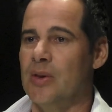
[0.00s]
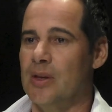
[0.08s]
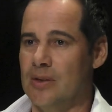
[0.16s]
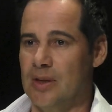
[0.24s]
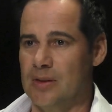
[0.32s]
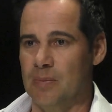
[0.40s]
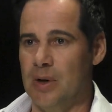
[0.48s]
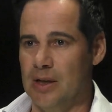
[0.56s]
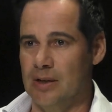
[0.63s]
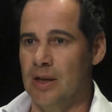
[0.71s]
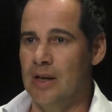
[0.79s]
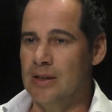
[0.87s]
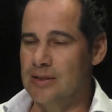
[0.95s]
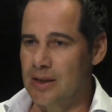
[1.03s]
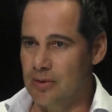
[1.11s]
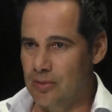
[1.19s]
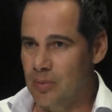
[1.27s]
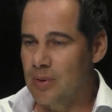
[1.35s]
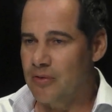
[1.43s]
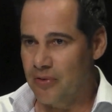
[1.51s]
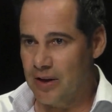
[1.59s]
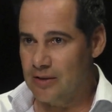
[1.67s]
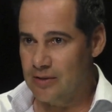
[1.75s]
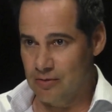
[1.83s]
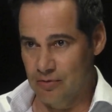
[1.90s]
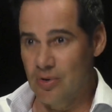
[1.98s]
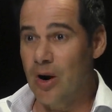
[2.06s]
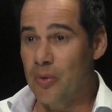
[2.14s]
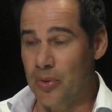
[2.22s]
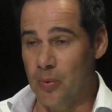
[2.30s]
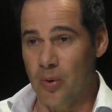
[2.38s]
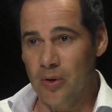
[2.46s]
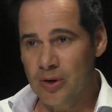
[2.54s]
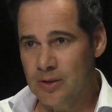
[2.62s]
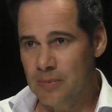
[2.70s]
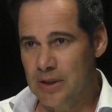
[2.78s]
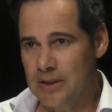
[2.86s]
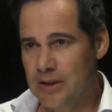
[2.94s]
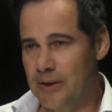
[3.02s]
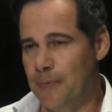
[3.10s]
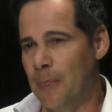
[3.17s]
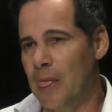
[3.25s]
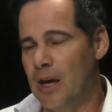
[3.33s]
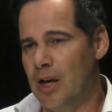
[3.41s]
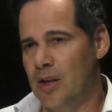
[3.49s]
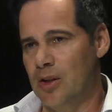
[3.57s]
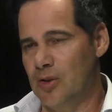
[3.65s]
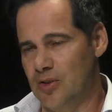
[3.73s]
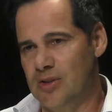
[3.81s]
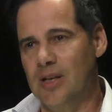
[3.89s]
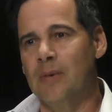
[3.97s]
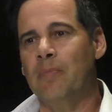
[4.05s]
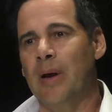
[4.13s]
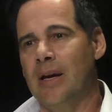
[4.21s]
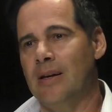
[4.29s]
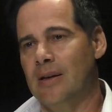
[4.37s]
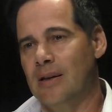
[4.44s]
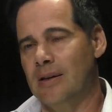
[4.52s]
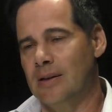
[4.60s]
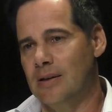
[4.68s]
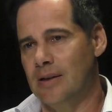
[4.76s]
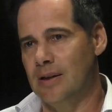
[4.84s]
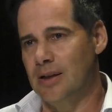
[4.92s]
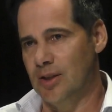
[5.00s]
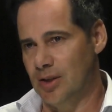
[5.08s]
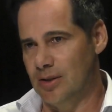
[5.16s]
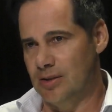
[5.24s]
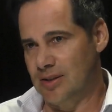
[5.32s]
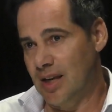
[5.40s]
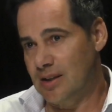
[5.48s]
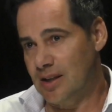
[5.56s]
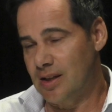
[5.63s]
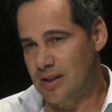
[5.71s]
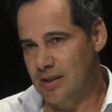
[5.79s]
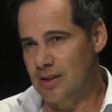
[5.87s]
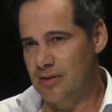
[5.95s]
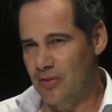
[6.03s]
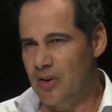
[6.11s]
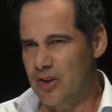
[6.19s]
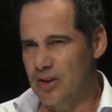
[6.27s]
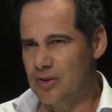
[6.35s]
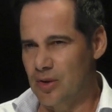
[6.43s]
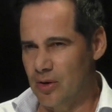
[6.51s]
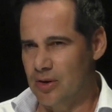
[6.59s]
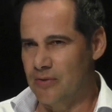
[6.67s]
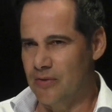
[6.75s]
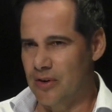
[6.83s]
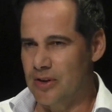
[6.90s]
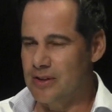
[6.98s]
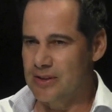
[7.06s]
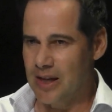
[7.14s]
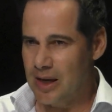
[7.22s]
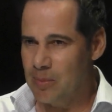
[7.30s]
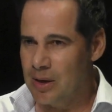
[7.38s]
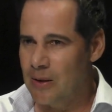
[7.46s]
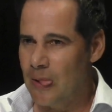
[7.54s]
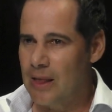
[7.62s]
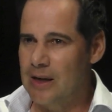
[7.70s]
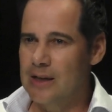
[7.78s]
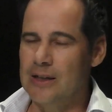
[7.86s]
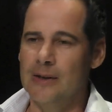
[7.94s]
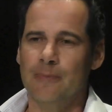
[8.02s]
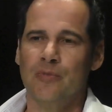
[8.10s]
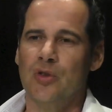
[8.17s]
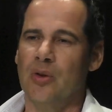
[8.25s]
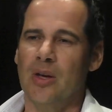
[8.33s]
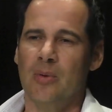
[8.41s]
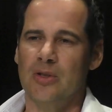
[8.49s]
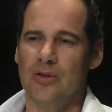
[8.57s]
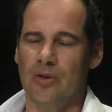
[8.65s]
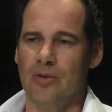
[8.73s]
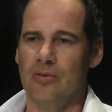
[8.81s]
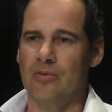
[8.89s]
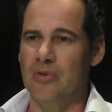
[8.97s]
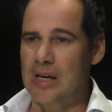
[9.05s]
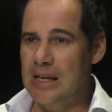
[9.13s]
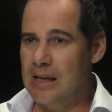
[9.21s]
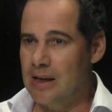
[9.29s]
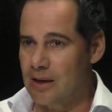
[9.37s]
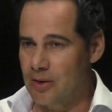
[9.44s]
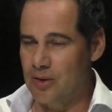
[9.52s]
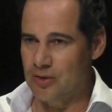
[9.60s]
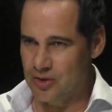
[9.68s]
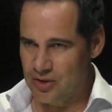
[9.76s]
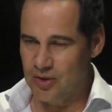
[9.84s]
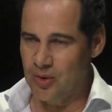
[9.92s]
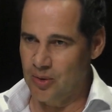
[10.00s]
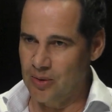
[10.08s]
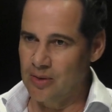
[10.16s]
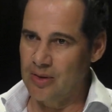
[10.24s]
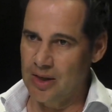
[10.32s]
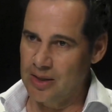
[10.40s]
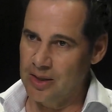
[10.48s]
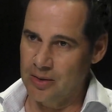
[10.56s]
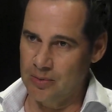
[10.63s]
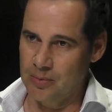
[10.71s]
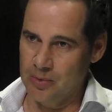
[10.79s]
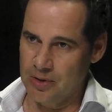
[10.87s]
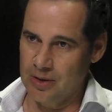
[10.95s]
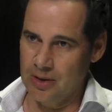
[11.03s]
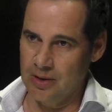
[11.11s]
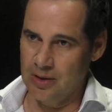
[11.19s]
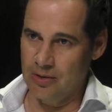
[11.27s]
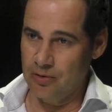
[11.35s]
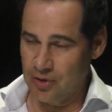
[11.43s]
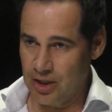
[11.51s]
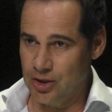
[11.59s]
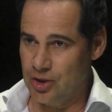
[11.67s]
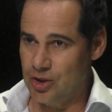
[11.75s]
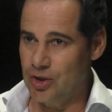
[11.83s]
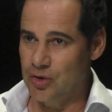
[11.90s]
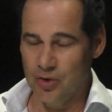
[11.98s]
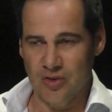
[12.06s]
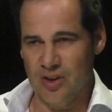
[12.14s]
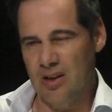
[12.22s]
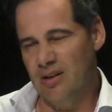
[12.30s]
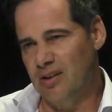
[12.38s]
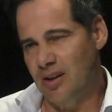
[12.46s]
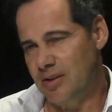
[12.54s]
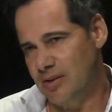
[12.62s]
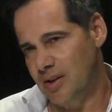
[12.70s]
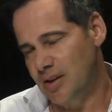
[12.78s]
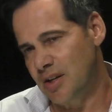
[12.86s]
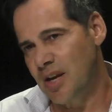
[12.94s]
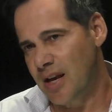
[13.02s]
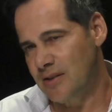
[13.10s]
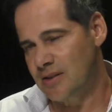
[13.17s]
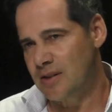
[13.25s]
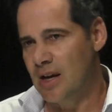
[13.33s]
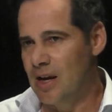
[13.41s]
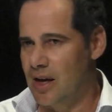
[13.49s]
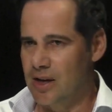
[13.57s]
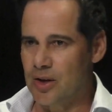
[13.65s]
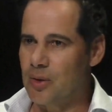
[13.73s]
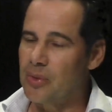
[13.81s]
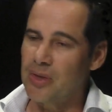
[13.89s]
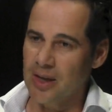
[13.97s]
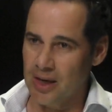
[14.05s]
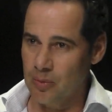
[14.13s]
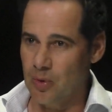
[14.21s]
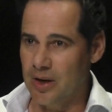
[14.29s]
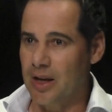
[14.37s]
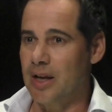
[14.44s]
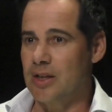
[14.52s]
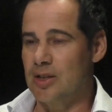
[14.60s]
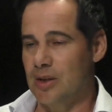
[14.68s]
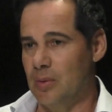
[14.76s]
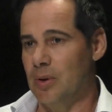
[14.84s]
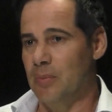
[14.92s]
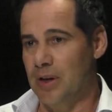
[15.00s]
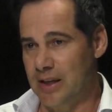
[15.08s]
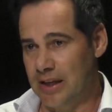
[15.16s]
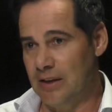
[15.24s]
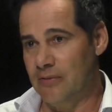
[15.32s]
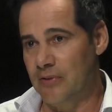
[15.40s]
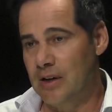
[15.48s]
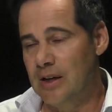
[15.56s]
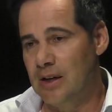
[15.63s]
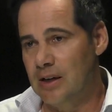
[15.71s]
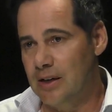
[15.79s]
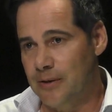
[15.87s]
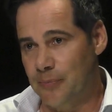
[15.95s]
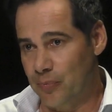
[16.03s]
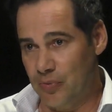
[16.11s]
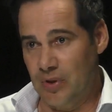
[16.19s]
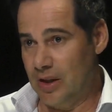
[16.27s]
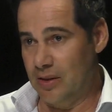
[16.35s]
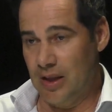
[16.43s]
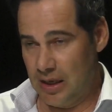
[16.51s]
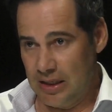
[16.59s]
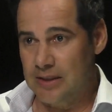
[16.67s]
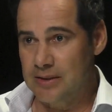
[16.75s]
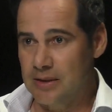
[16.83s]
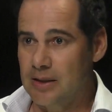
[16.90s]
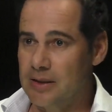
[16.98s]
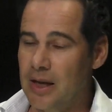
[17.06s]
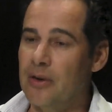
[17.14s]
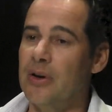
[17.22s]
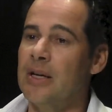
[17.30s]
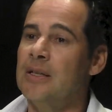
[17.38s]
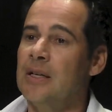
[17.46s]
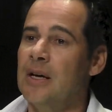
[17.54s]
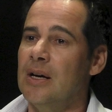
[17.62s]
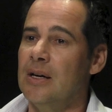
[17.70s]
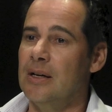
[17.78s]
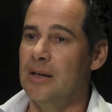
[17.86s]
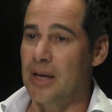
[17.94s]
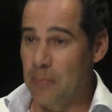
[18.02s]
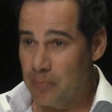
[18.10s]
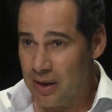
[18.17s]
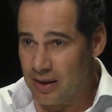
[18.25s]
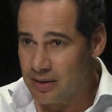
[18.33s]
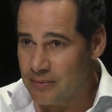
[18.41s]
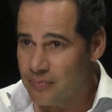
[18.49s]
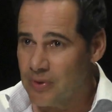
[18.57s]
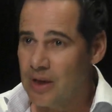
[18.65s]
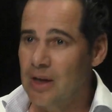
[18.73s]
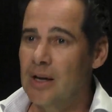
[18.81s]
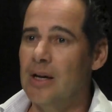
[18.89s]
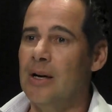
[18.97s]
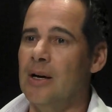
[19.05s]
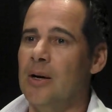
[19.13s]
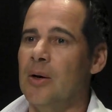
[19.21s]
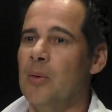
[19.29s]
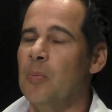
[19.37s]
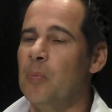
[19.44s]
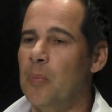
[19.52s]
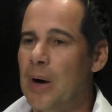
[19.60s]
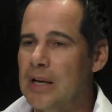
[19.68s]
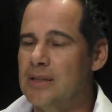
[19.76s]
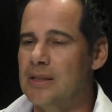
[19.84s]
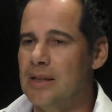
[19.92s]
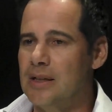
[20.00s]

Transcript: that this might send ripple effects throughout the world, but the New Zealand banking sector is very solid, very stable. So there was no real concern that it would reach New Zealand, and it hasn't. And I don't think anyone actually will believe there is a direct impact. But